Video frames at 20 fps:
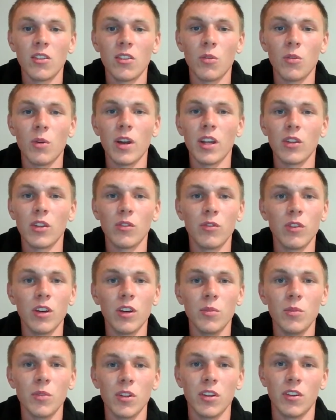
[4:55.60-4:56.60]
The way it's
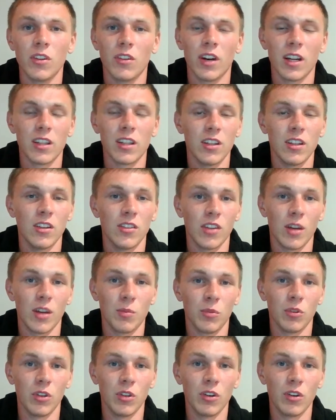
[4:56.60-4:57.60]
filmed and directed is
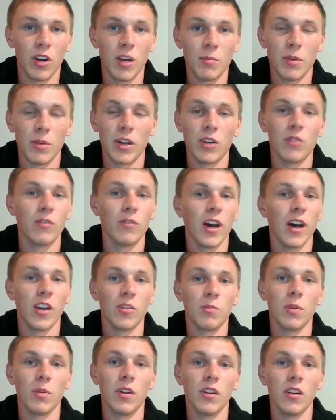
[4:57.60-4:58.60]
absolutely great. Michael
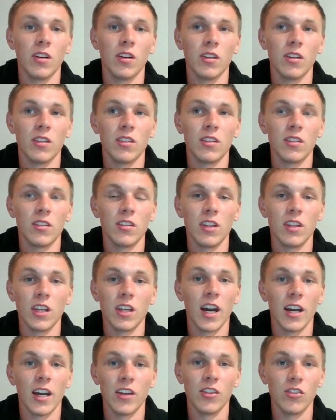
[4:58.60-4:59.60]
Fassbender, the
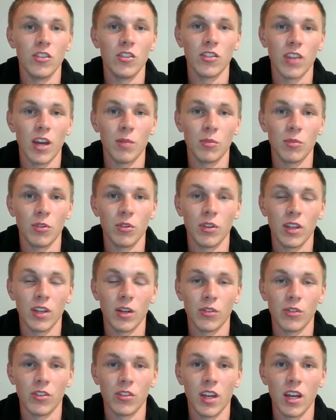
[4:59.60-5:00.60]
guy is just absolutely
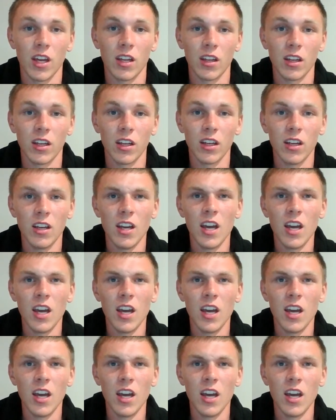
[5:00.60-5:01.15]
outstanding.